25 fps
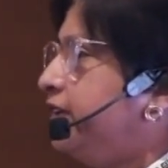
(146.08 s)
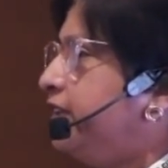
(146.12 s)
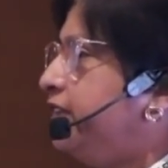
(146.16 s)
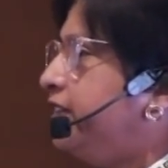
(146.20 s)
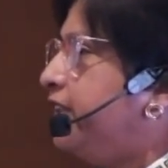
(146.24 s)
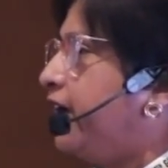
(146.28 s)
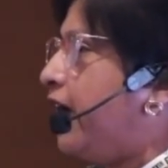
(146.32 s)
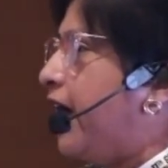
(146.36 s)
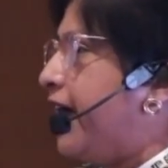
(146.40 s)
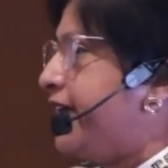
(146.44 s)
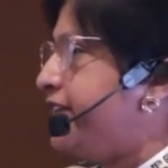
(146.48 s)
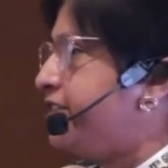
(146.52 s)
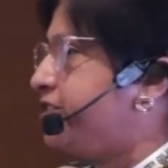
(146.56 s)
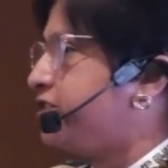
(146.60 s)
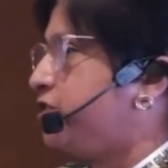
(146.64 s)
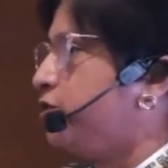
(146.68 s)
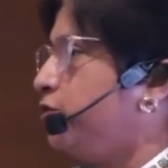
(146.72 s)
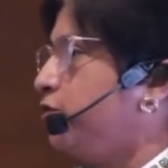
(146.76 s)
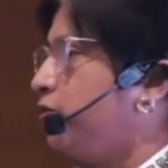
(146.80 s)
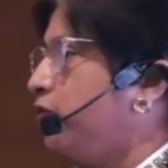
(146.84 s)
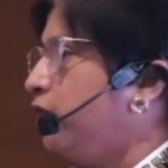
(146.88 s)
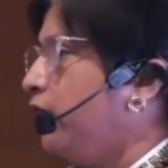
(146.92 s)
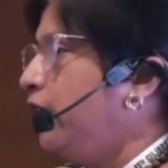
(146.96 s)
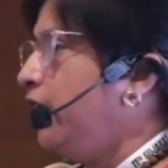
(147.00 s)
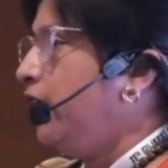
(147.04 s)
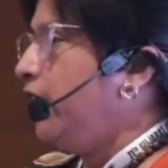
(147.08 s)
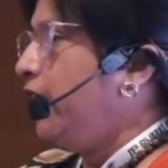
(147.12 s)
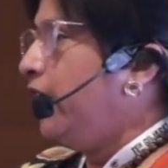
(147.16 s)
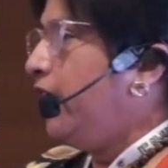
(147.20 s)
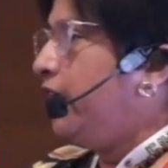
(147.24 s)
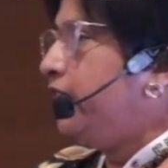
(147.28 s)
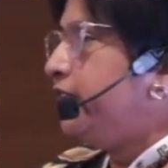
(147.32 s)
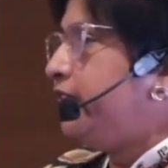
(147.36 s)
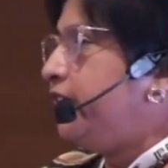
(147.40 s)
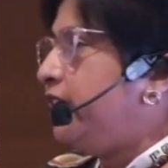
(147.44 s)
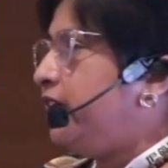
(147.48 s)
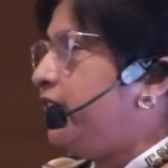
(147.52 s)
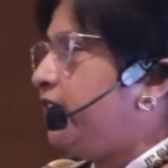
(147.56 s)
in the ICU.
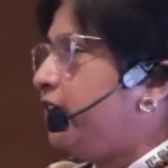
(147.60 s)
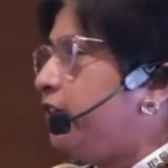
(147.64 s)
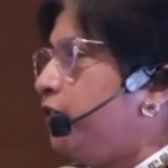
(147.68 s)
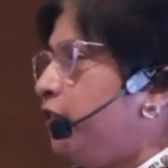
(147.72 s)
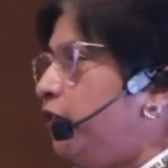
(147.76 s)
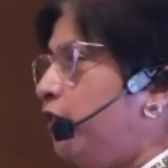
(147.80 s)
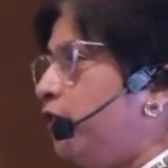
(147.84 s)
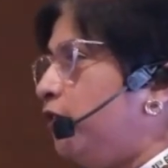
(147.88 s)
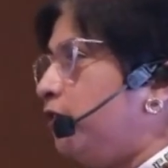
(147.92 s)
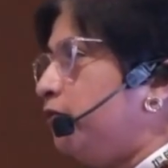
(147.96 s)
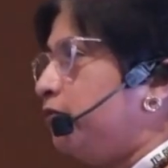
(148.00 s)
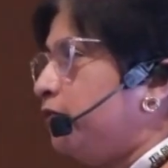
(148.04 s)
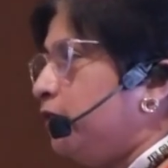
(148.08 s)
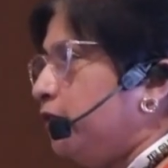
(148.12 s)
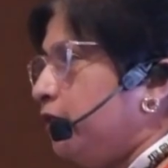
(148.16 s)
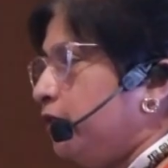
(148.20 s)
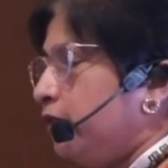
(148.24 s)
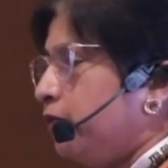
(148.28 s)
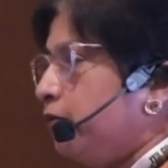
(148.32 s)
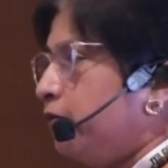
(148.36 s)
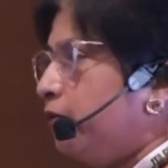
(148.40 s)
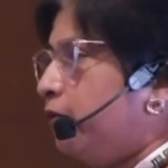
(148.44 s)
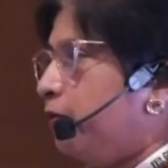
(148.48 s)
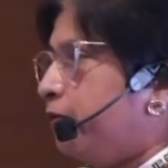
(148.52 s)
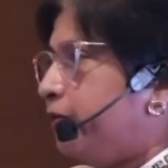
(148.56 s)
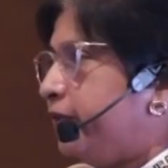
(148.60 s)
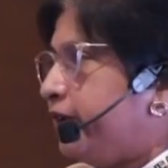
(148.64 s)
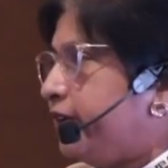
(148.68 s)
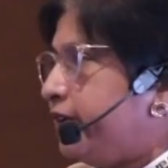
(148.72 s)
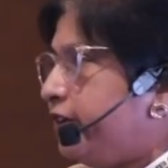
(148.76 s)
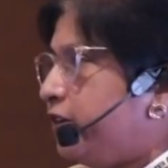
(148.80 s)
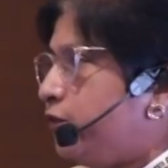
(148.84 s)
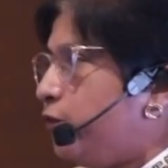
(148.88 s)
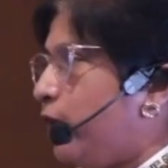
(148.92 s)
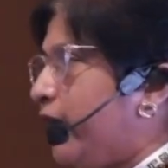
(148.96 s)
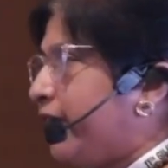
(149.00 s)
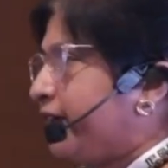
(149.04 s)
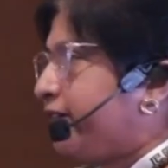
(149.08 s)

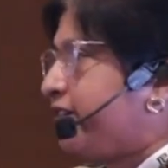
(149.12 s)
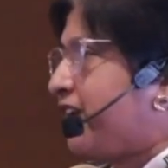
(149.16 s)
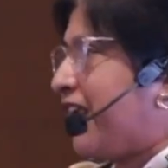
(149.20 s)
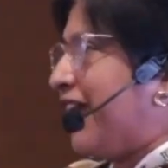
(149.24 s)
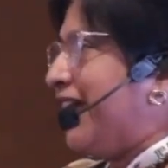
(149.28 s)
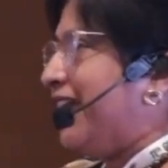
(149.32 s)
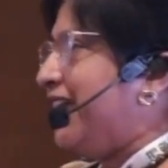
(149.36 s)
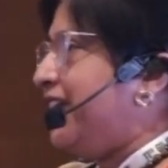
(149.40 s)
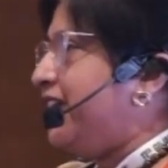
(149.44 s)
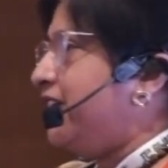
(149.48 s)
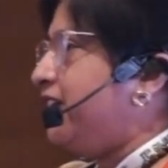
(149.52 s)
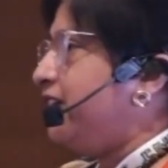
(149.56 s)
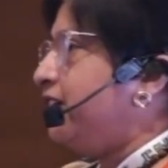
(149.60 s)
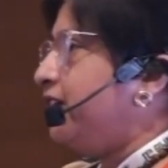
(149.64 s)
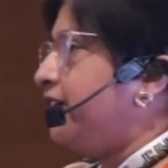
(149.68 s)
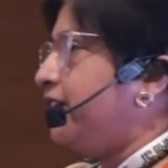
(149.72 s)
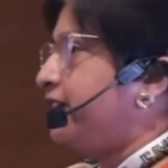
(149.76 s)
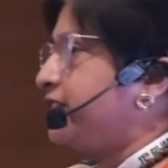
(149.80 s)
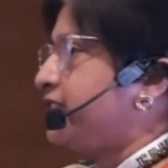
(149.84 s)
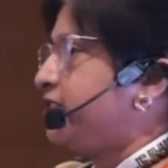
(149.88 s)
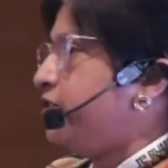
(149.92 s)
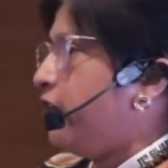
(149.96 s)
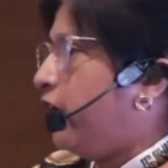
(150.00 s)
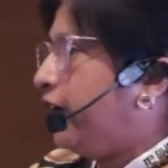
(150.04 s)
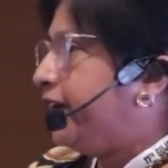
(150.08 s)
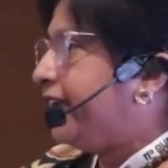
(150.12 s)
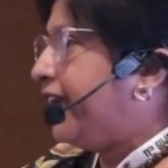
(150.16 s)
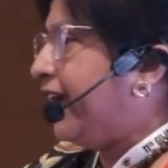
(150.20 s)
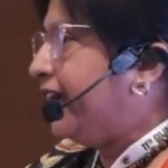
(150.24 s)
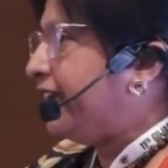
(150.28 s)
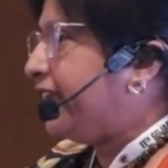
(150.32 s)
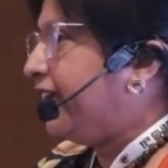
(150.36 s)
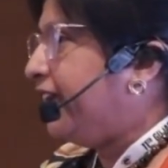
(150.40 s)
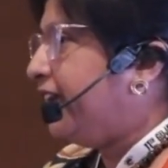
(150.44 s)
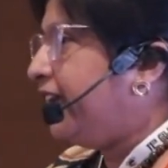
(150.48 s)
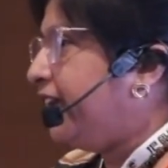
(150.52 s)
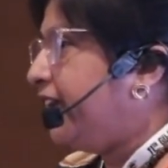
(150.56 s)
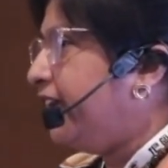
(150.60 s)
You are trying, it's not
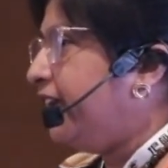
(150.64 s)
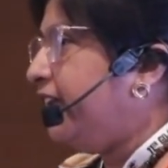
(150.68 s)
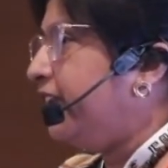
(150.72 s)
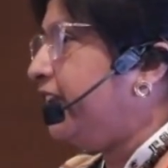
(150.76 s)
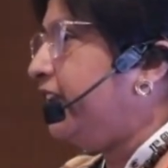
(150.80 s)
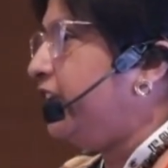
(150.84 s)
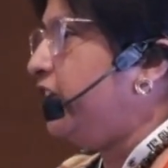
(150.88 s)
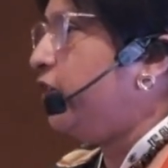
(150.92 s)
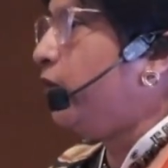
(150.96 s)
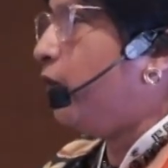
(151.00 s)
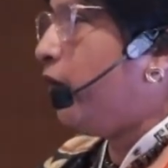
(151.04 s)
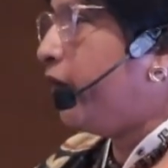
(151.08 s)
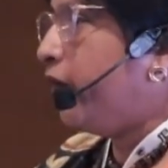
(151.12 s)
getting in, you